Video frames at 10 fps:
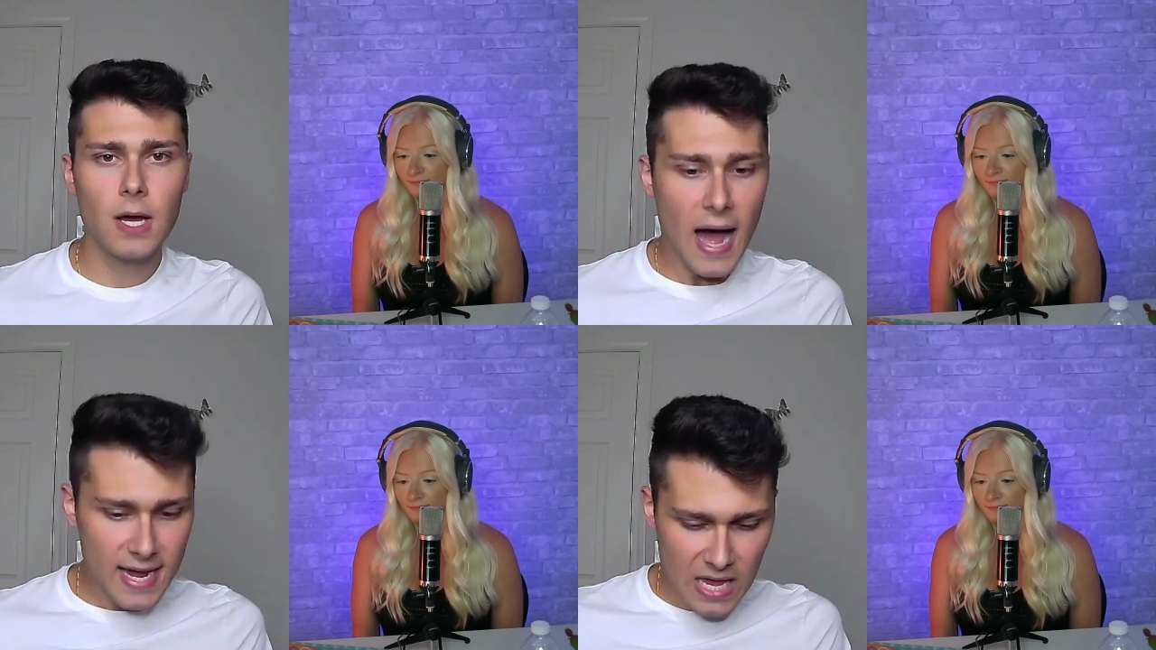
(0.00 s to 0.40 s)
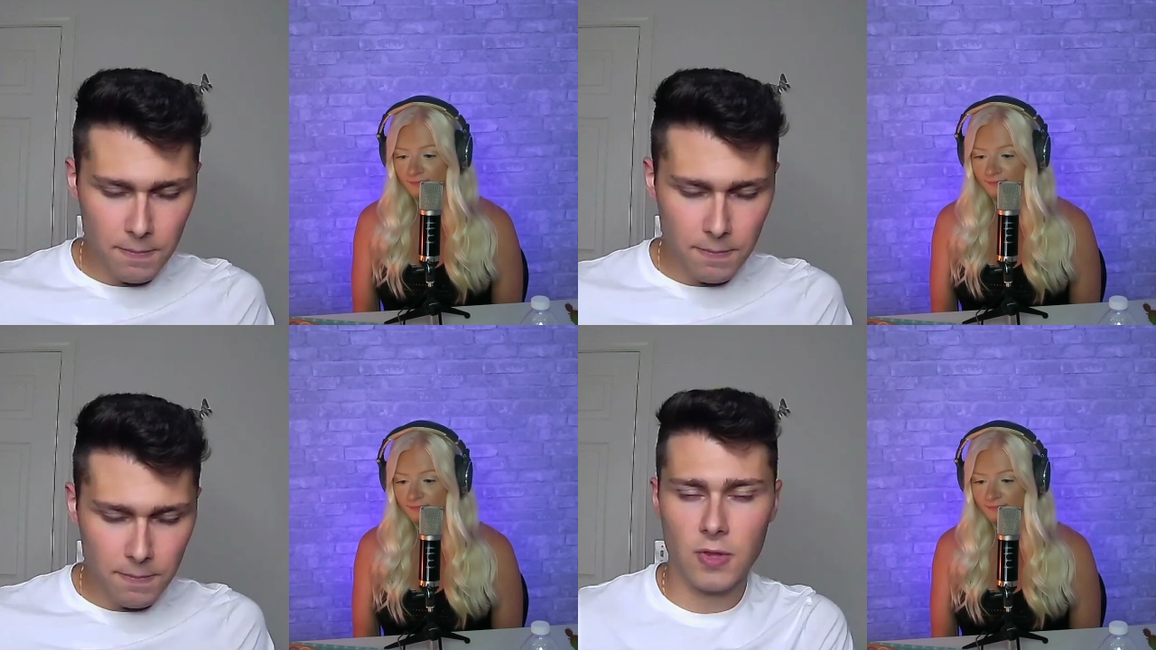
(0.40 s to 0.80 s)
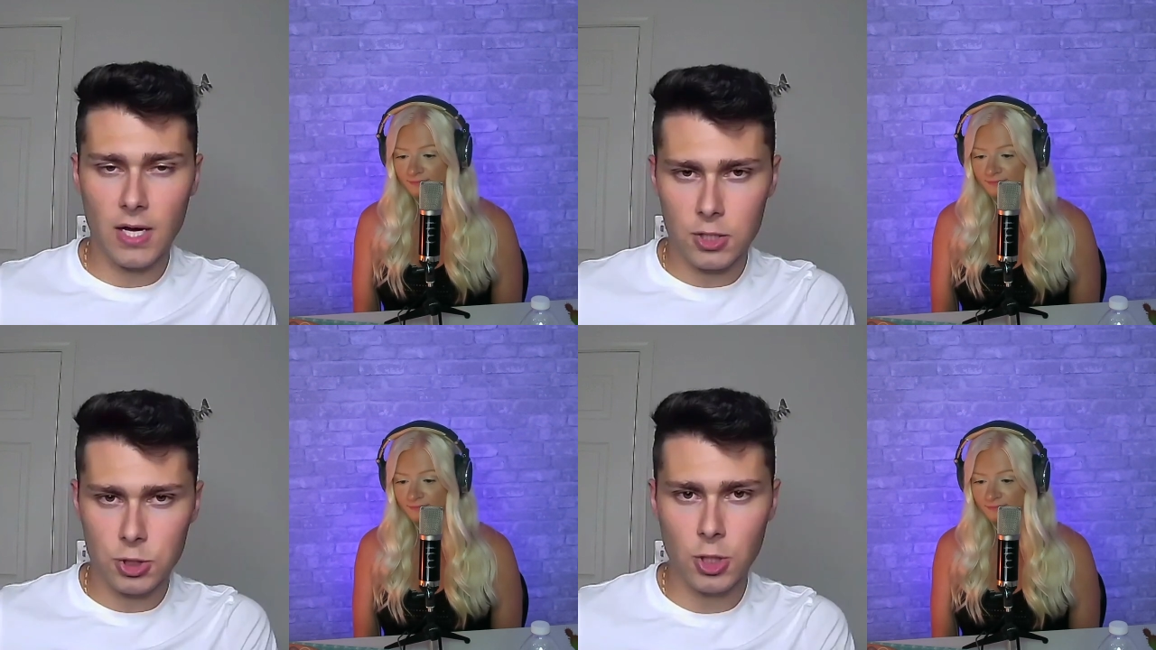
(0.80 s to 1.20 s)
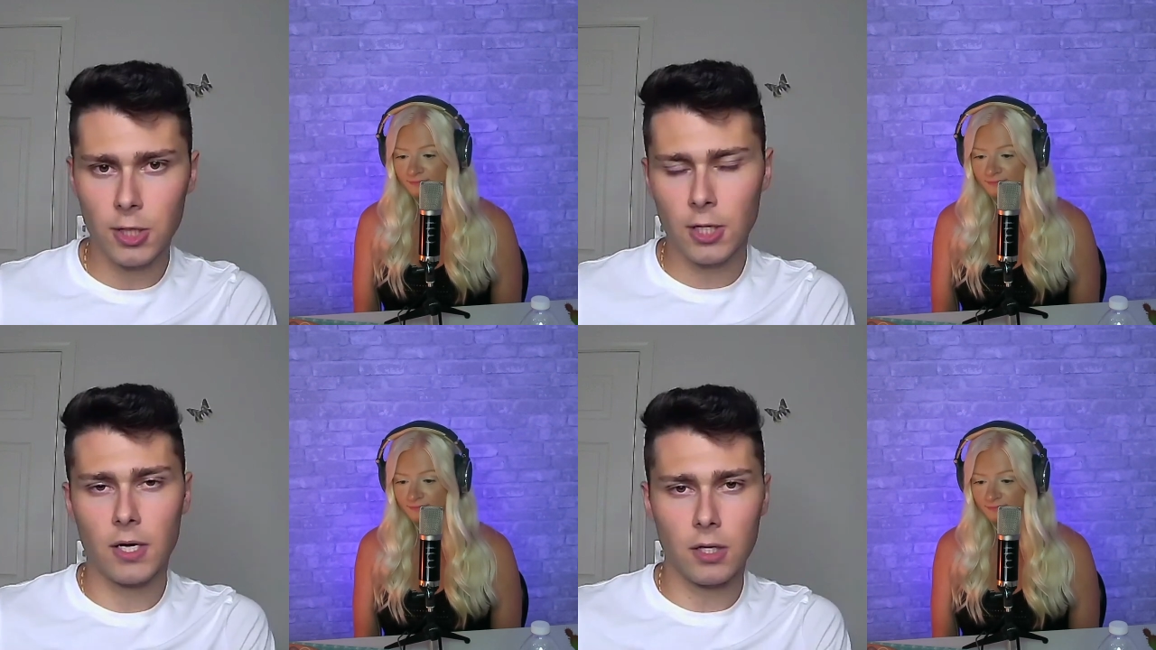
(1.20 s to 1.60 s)
Speaker 1: I keep a thing of
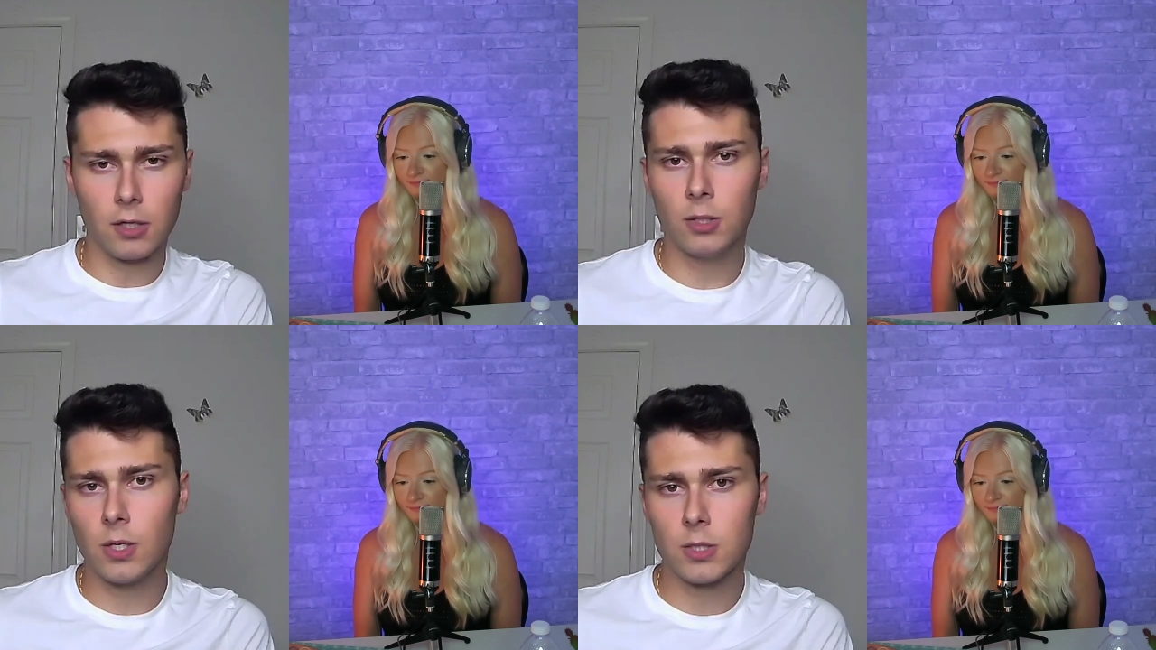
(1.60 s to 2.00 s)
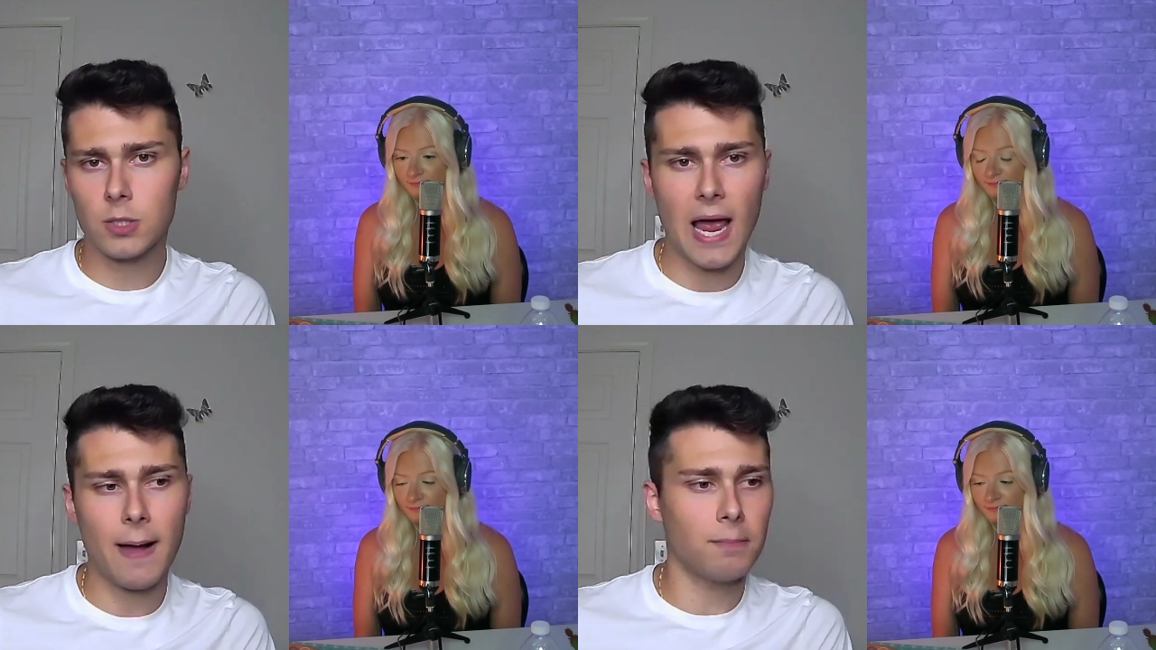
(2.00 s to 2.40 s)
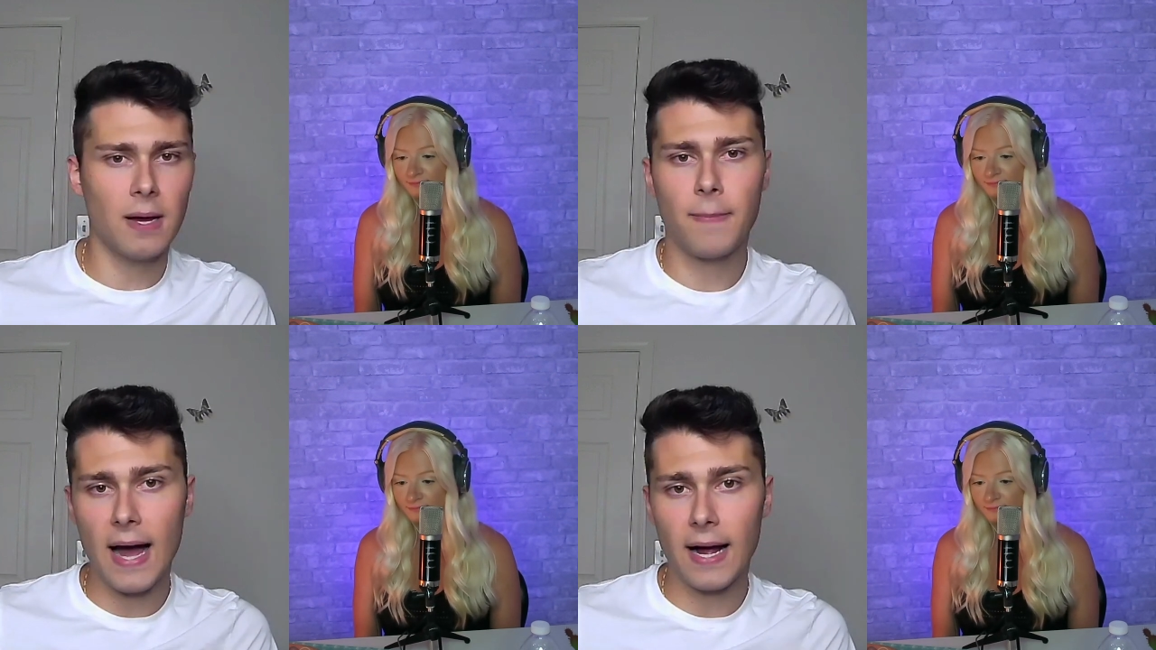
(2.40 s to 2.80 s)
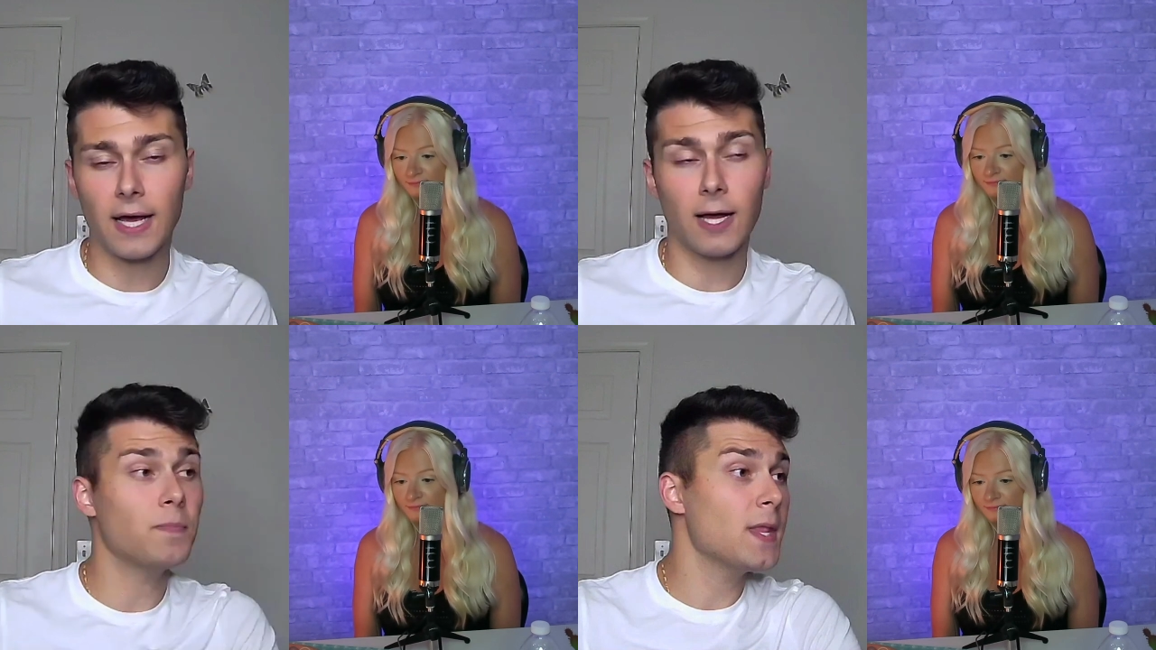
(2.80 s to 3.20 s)
sugar and a glucose tablet in my
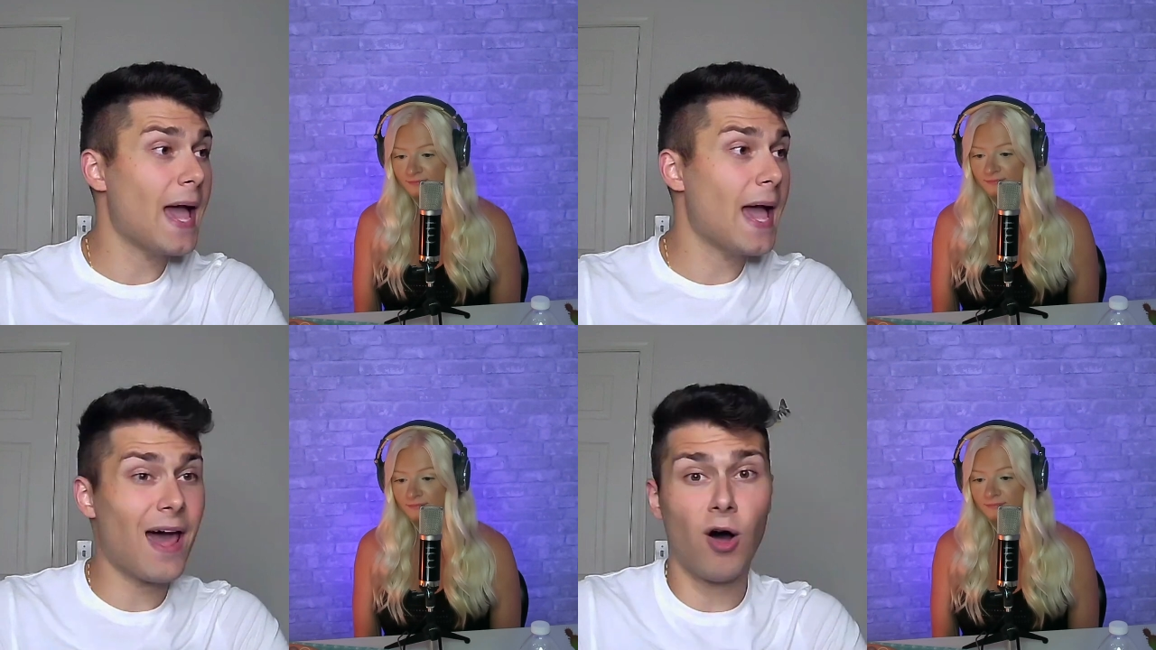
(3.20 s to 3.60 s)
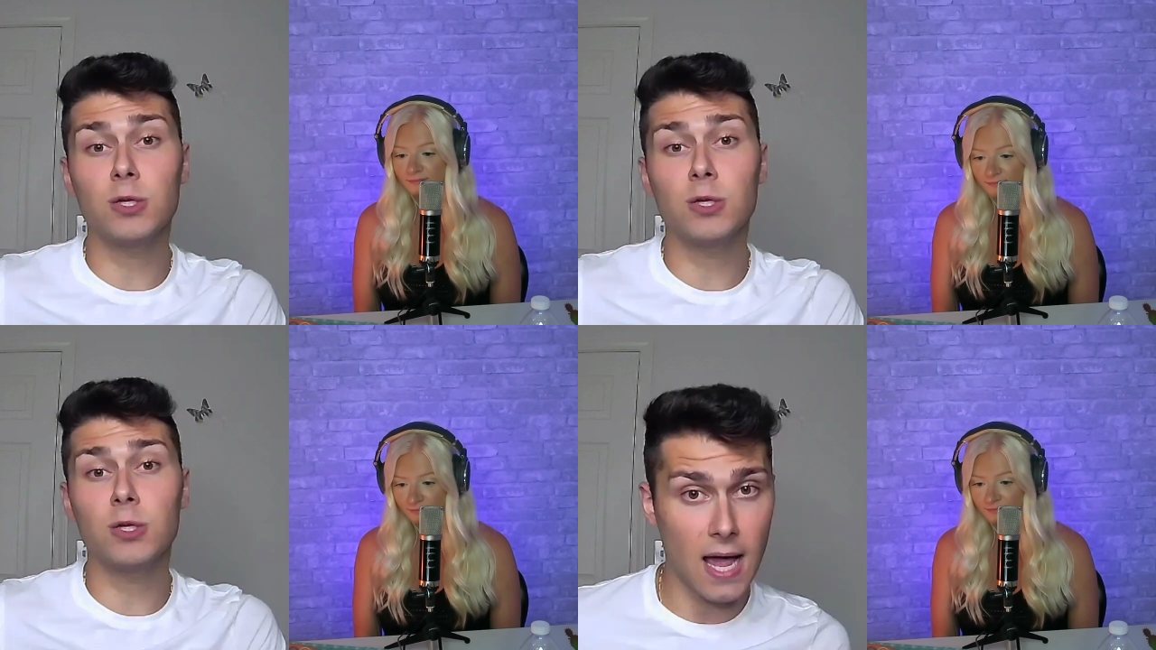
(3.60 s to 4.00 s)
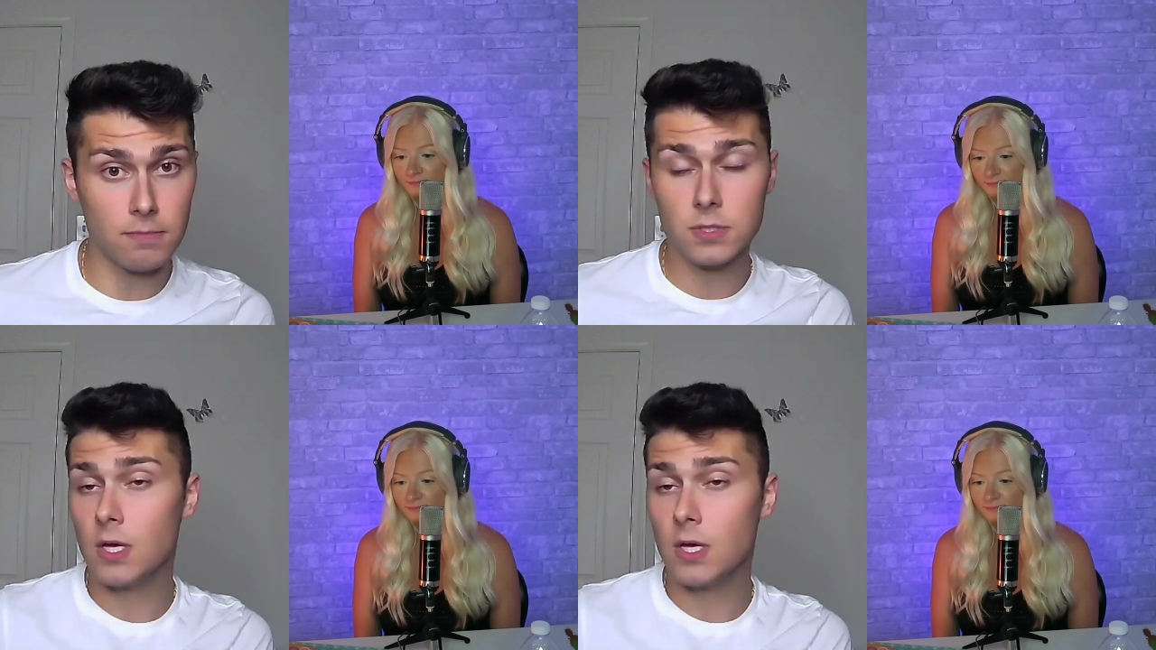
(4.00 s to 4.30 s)
pocket at all times.